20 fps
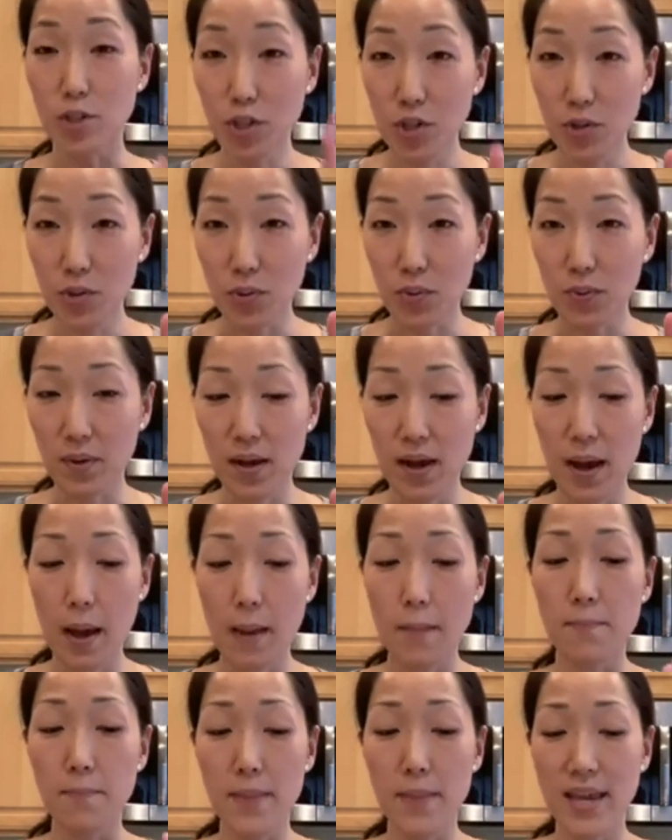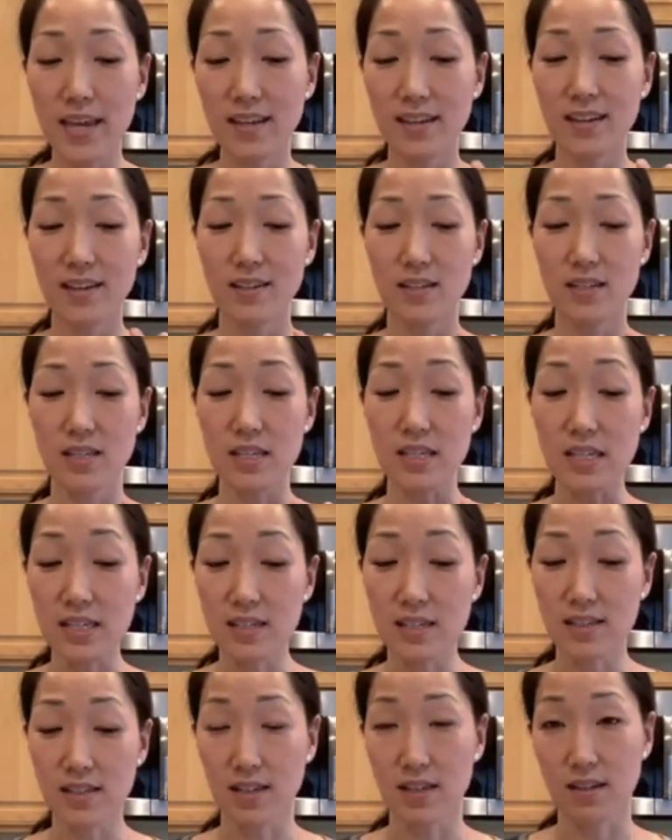2, make it
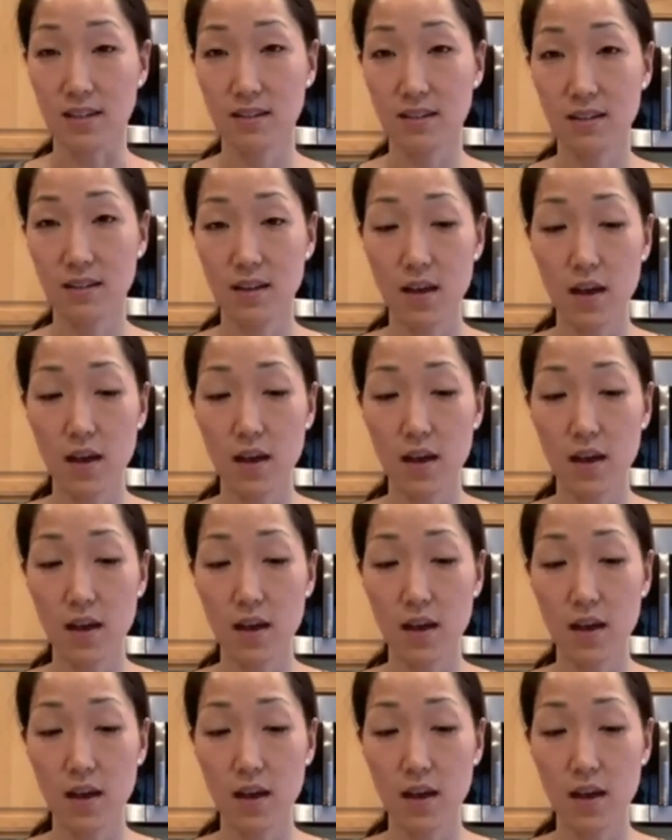easy.